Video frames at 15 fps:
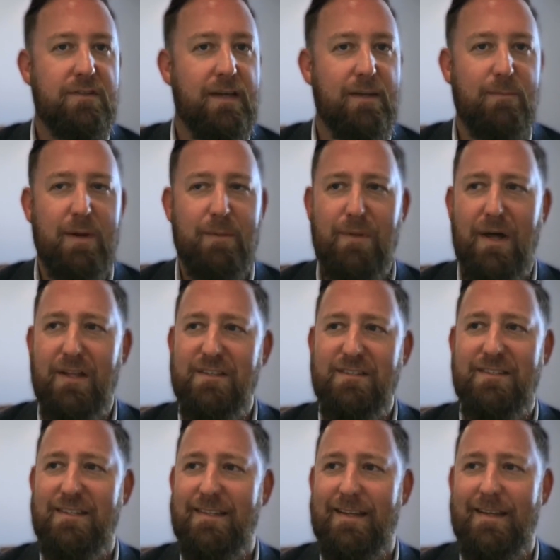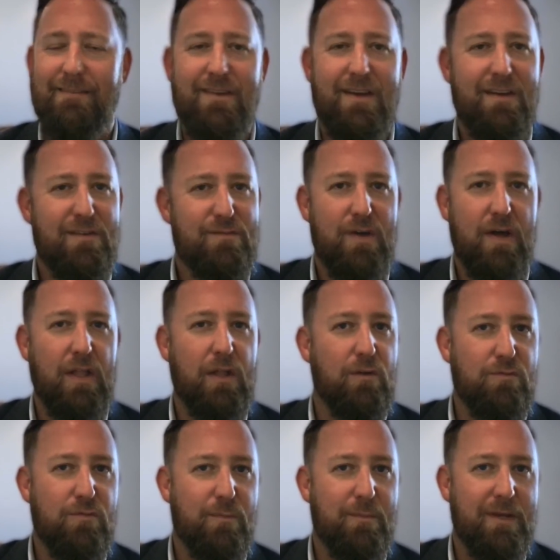kind of my policy that I've
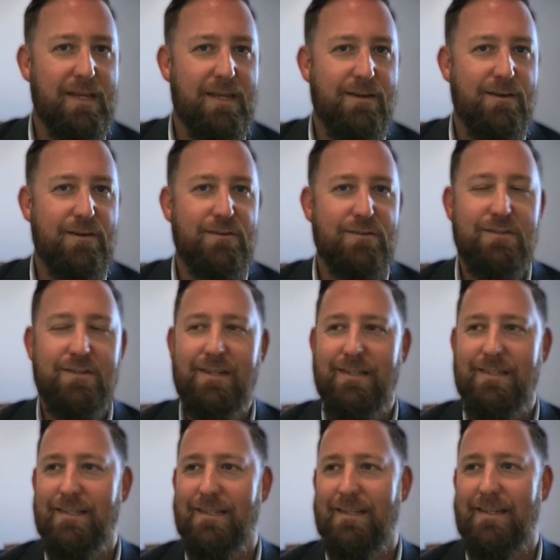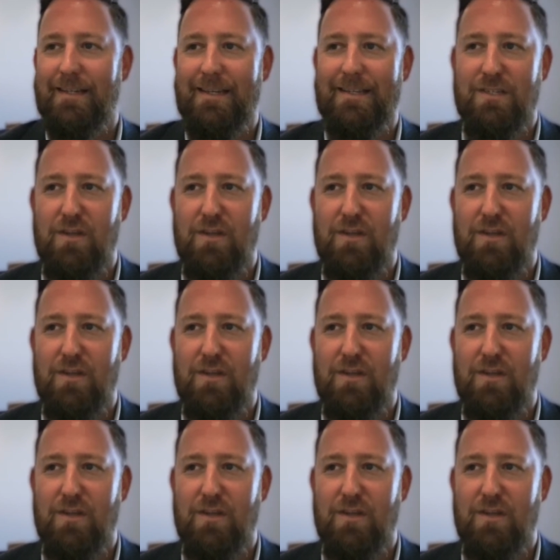followed for many years until it gets